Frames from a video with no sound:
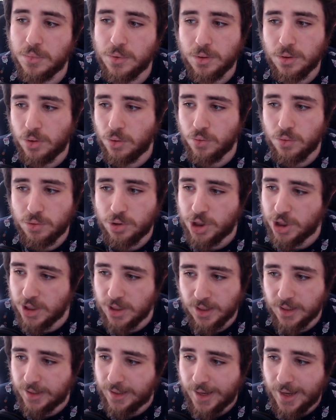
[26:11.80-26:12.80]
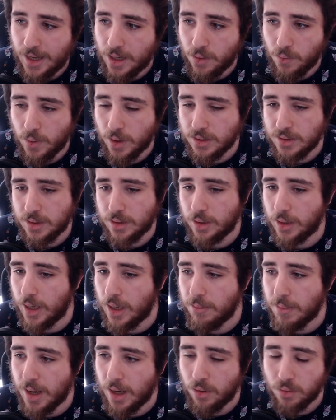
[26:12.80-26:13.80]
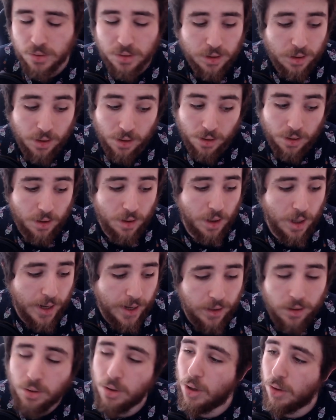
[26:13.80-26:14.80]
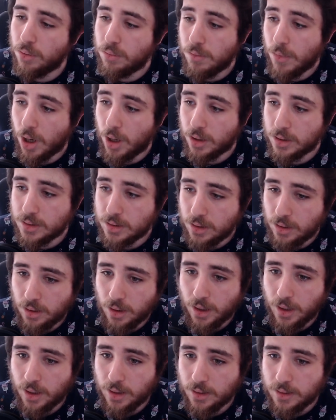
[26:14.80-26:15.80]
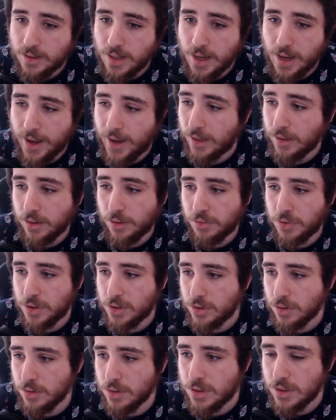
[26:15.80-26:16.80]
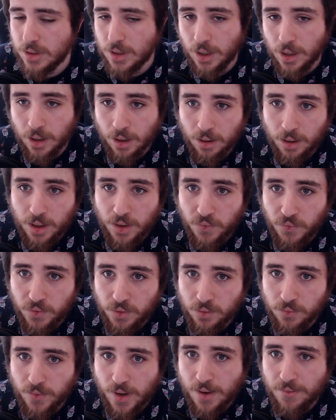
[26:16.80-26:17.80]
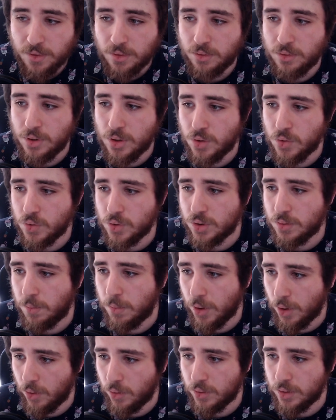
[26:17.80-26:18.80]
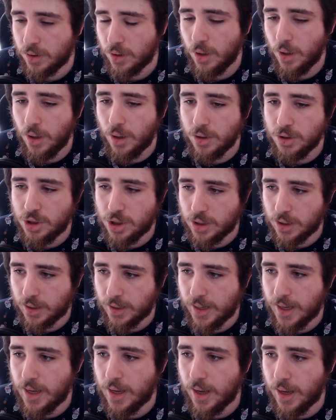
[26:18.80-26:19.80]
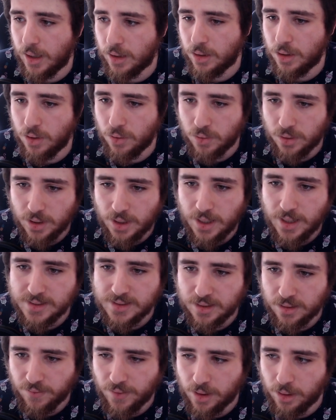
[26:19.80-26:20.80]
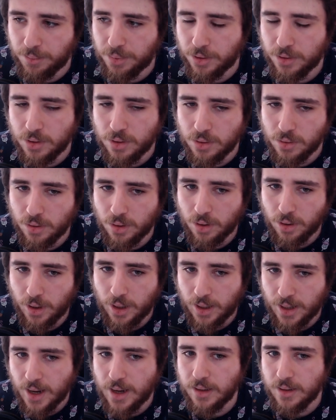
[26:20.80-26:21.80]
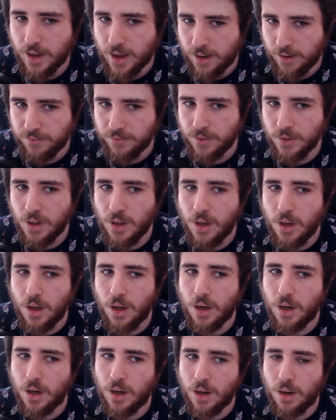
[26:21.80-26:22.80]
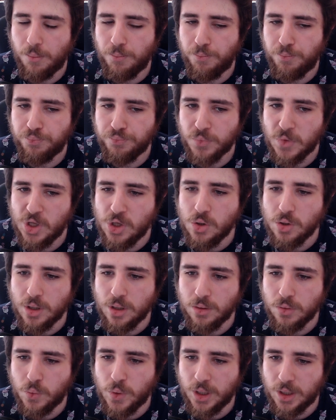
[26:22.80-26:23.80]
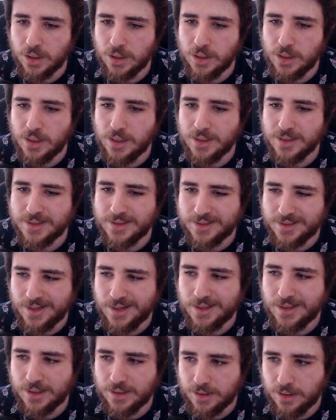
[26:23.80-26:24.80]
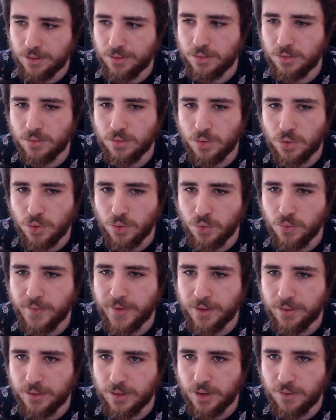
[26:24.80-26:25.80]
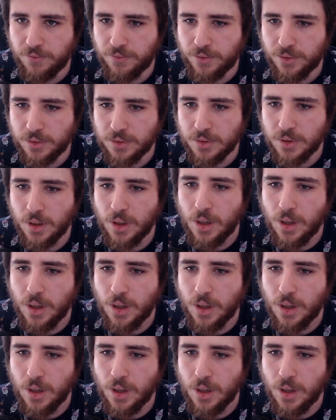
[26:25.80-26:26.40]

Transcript: to GTK once it came out? I don't know, honestly. They had their reasons. If you've ever used both GTK and Qt as a developer, and I have, you can quickly see that they're two very different